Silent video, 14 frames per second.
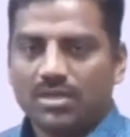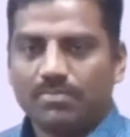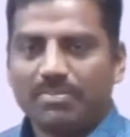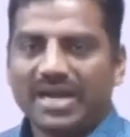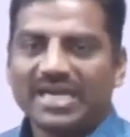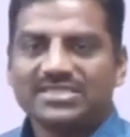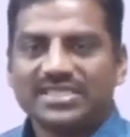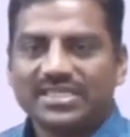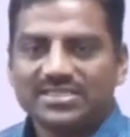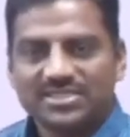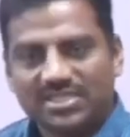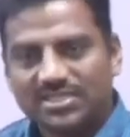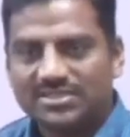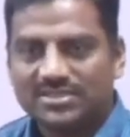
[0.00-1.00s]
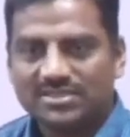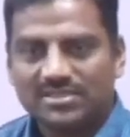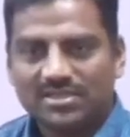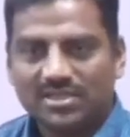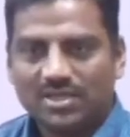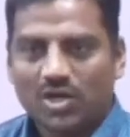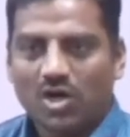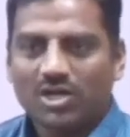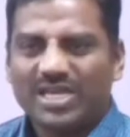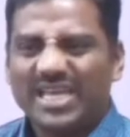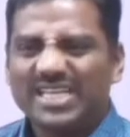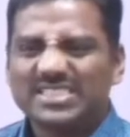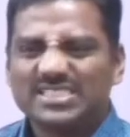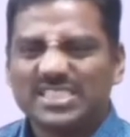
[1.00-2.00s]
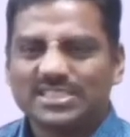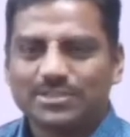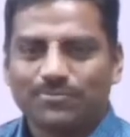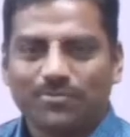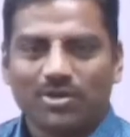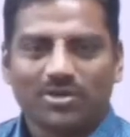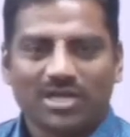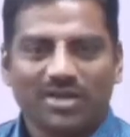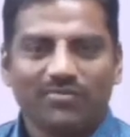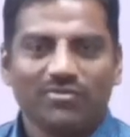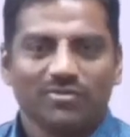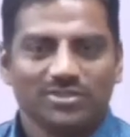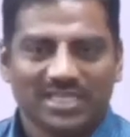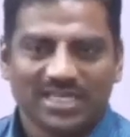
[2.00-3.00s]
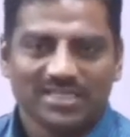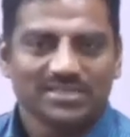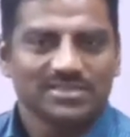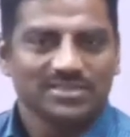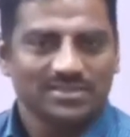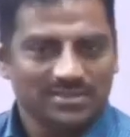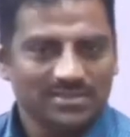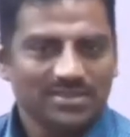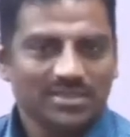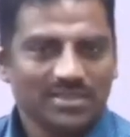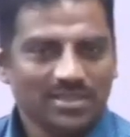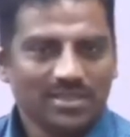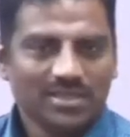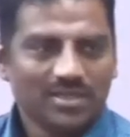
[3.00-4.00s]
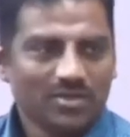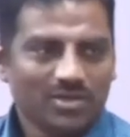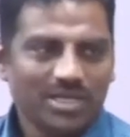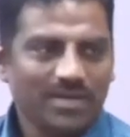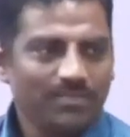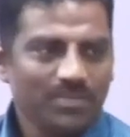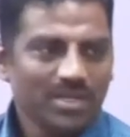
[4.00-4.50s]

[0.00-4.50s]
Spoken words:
Pants and shirts. Hockey is just for confusing us. Okay?